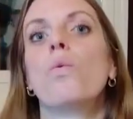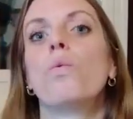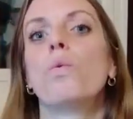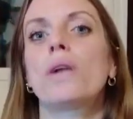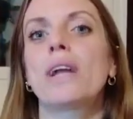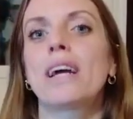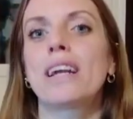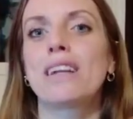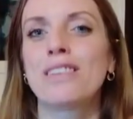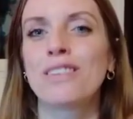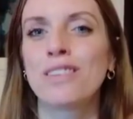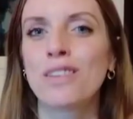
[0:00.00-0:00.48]

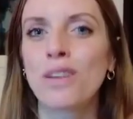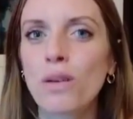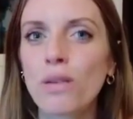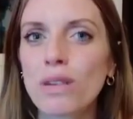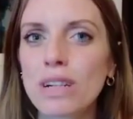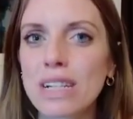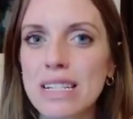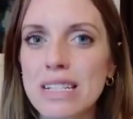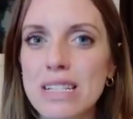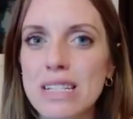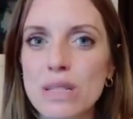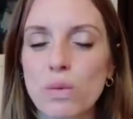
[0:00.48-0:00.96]
what I
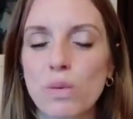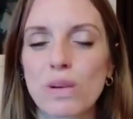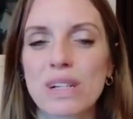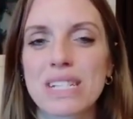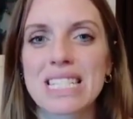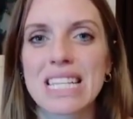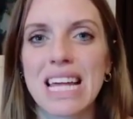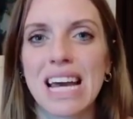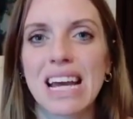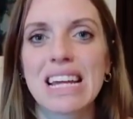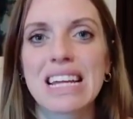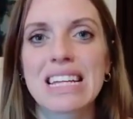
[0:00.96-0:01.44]
noticed
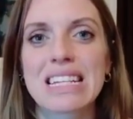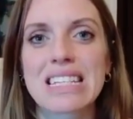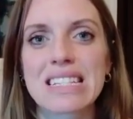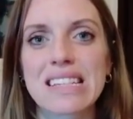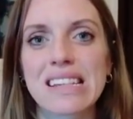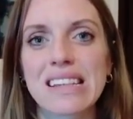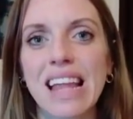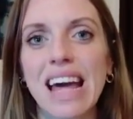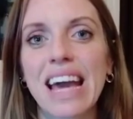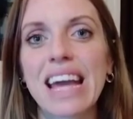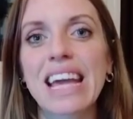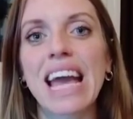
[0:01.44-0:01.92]
was that his
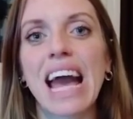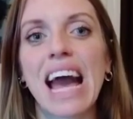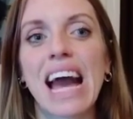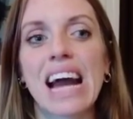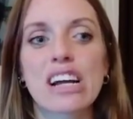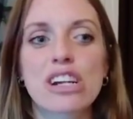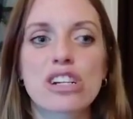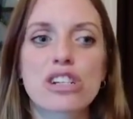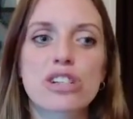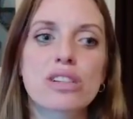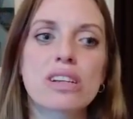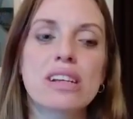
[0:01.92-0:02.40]
leg
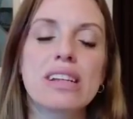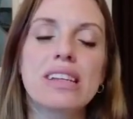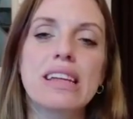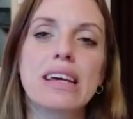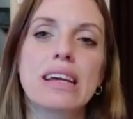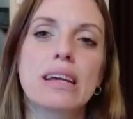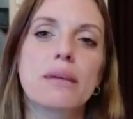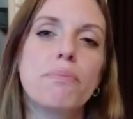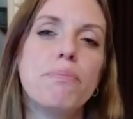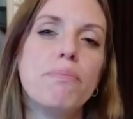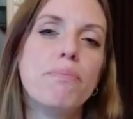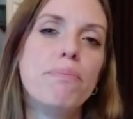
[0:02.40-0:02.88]
actually
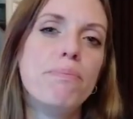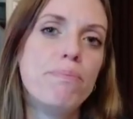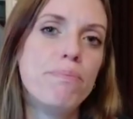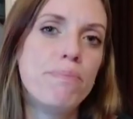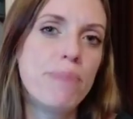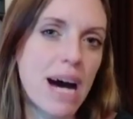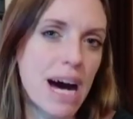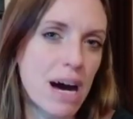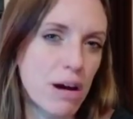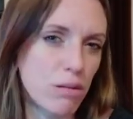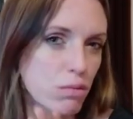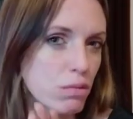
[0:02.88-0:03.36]
like
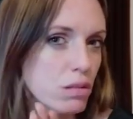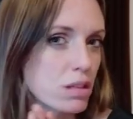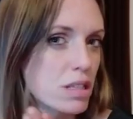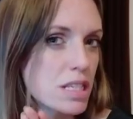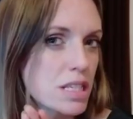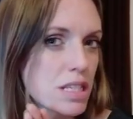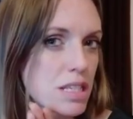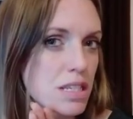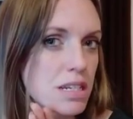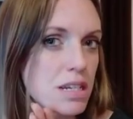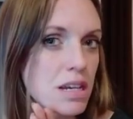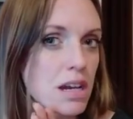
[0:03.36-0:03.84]

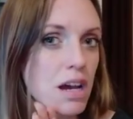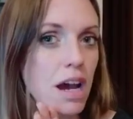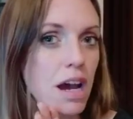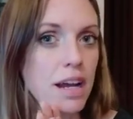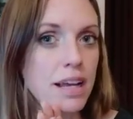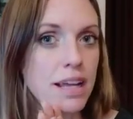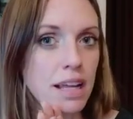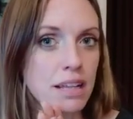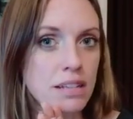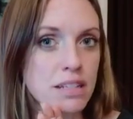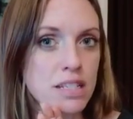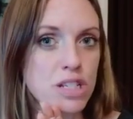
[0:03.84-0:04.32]
bounced
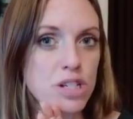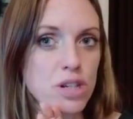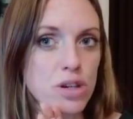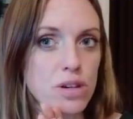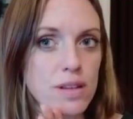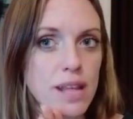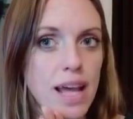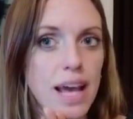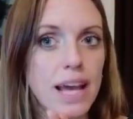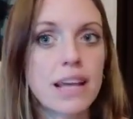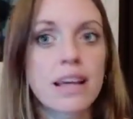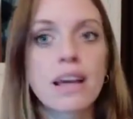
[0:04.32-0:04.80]
against
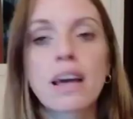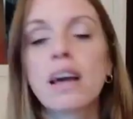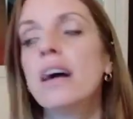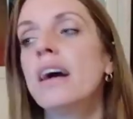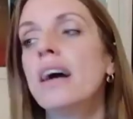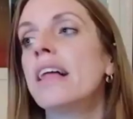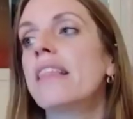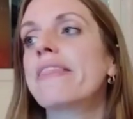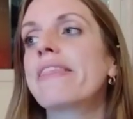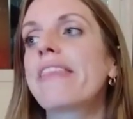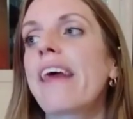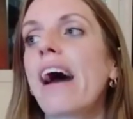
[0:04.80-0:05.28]
her leg.
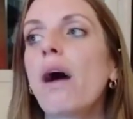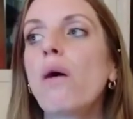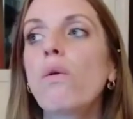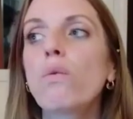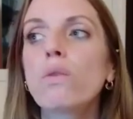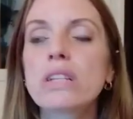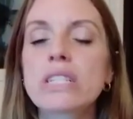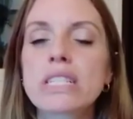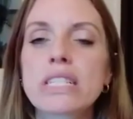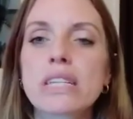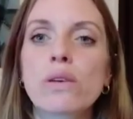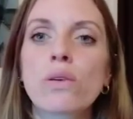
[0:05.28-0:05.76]
That
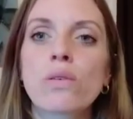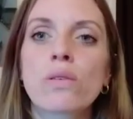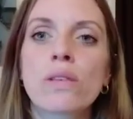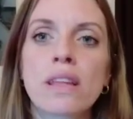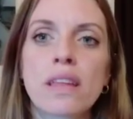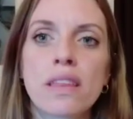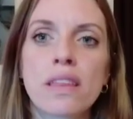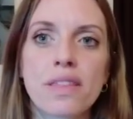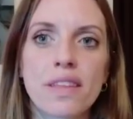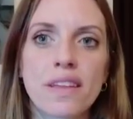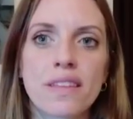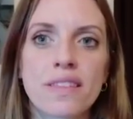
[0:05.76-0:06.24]
was the
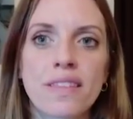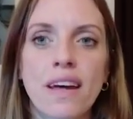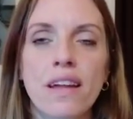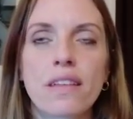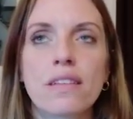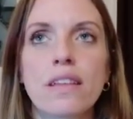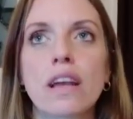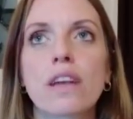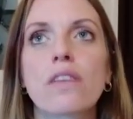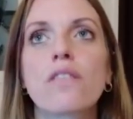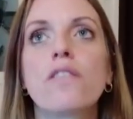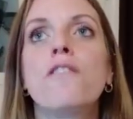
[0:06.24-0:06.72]
only thing
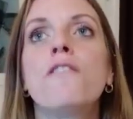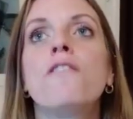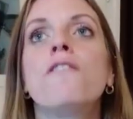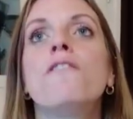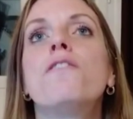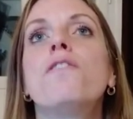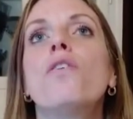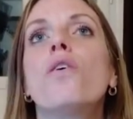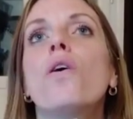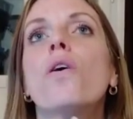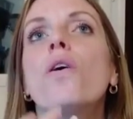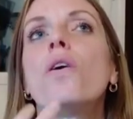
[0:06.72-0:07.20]
that like
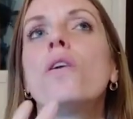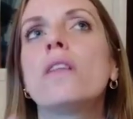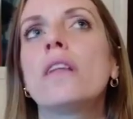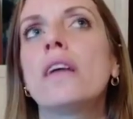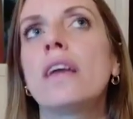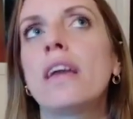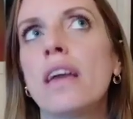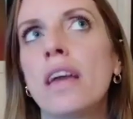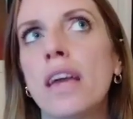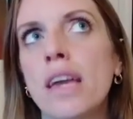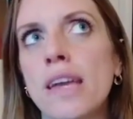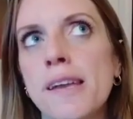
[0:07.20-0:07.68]

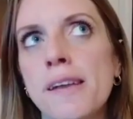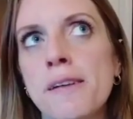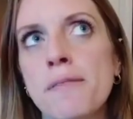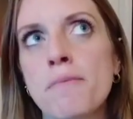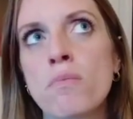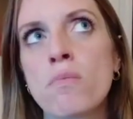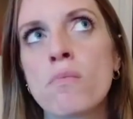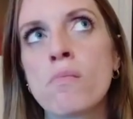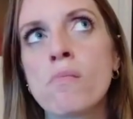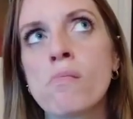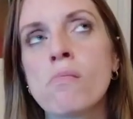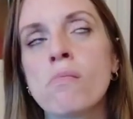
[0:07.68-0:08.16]
fully
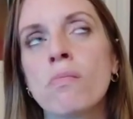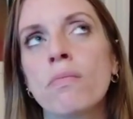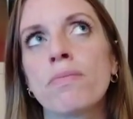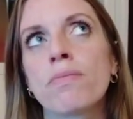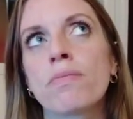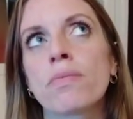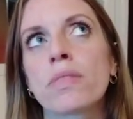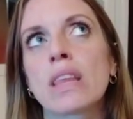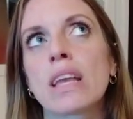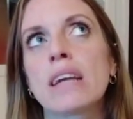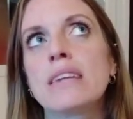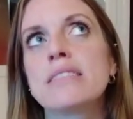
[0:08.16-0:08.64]

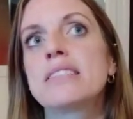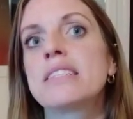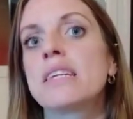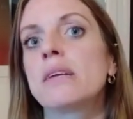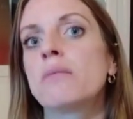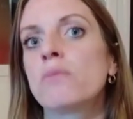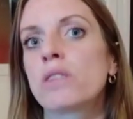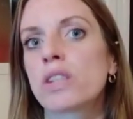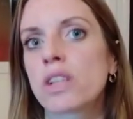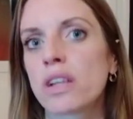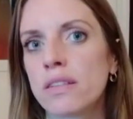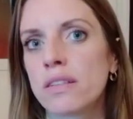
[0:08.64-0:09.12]

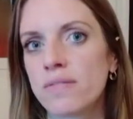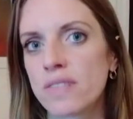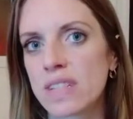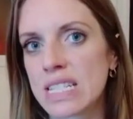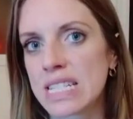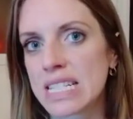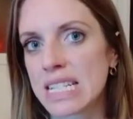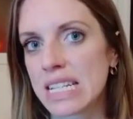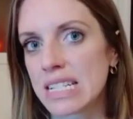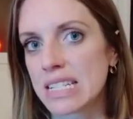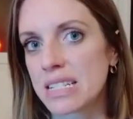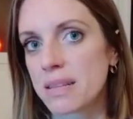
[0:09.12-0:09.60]
seemed
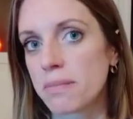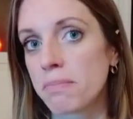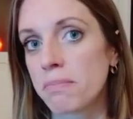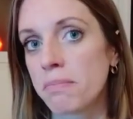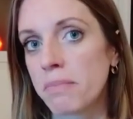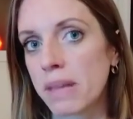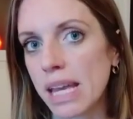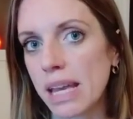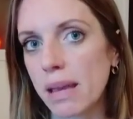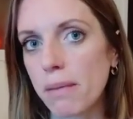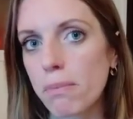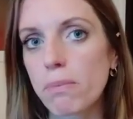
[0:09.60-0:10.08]
convincing to
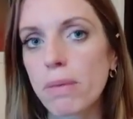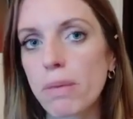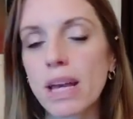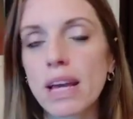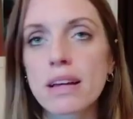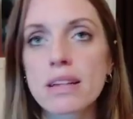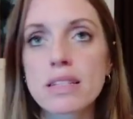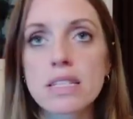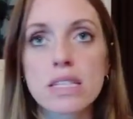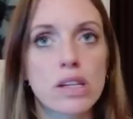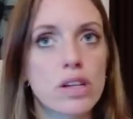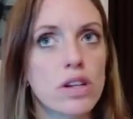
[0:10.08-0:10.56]
me,
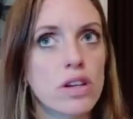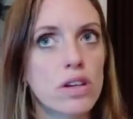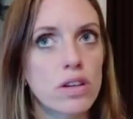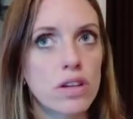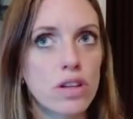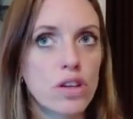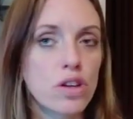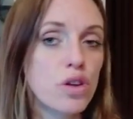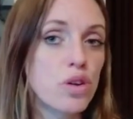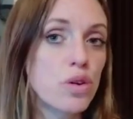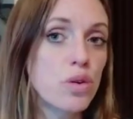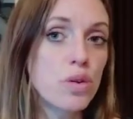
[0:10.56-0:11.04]
because
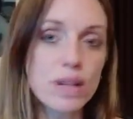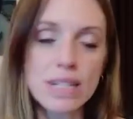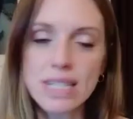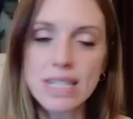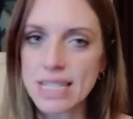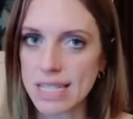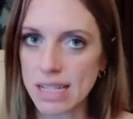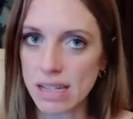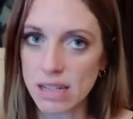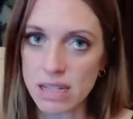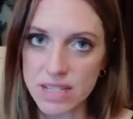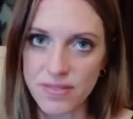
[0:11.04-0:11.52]
you couldn't
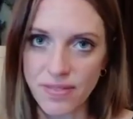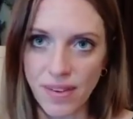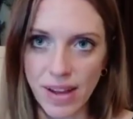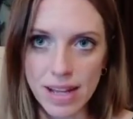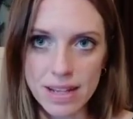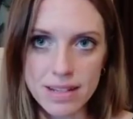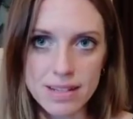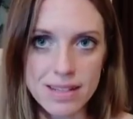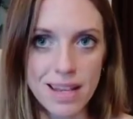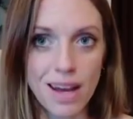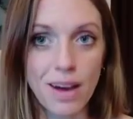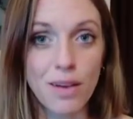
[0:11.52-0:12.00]
see his
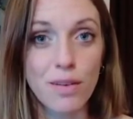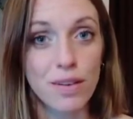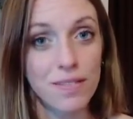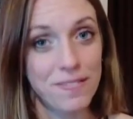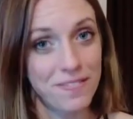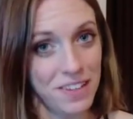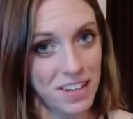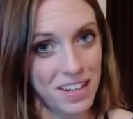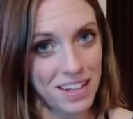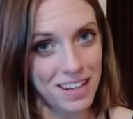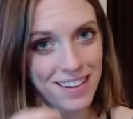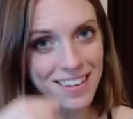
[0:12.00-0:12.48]
face. How
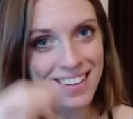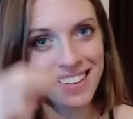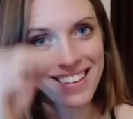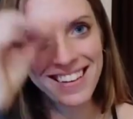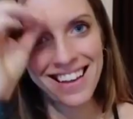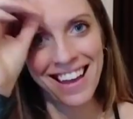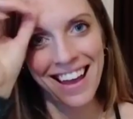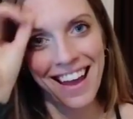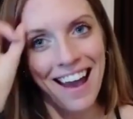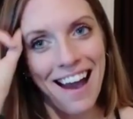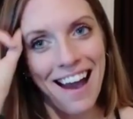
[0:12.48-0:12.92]
convenient.